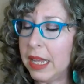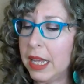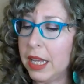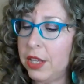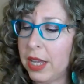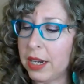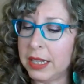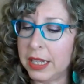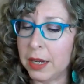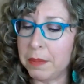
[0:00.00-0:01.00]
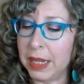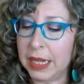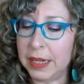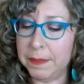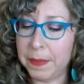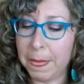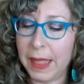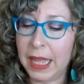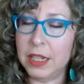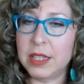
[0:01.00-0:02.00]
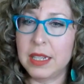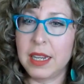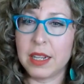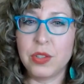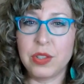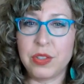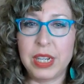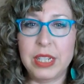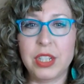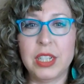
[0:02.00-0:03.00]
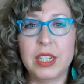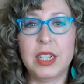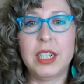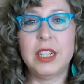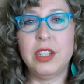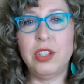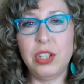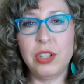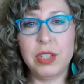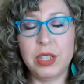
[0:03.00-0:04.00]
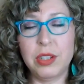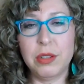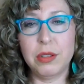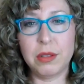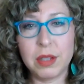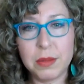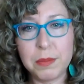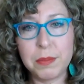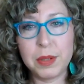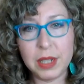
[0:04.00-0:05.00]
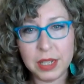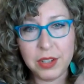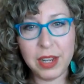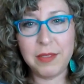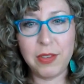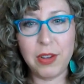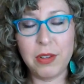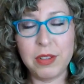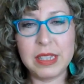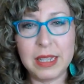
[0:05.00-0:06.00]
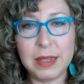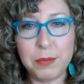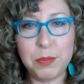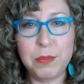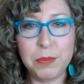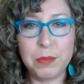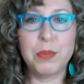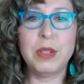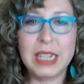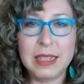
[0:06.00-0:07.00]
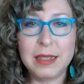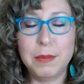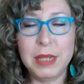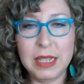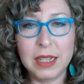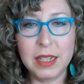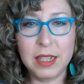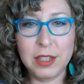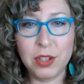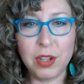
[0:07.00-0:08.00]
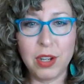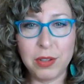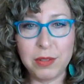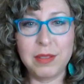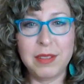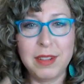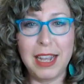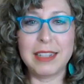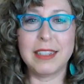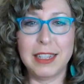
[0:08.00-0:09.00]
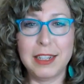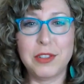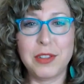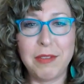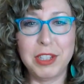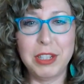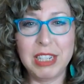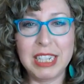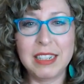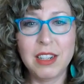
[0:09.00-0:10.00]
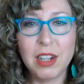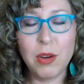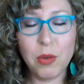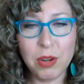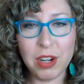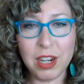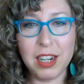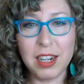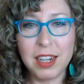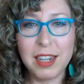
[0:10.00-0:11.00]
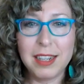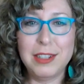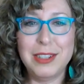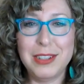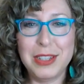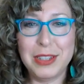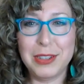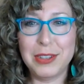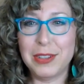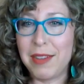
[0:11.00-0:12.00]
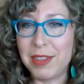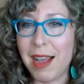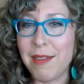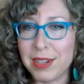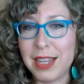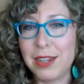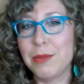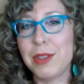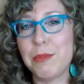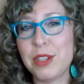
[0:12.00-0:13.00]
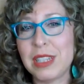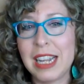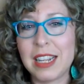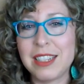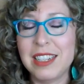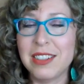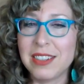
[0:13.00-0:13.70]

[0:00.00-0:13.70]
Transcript: you get on the airplane and you sit next to a stranger. Do you put on your headphones and pretend to be in your own isolated travel unit, or do you have a conversation with the person next to you?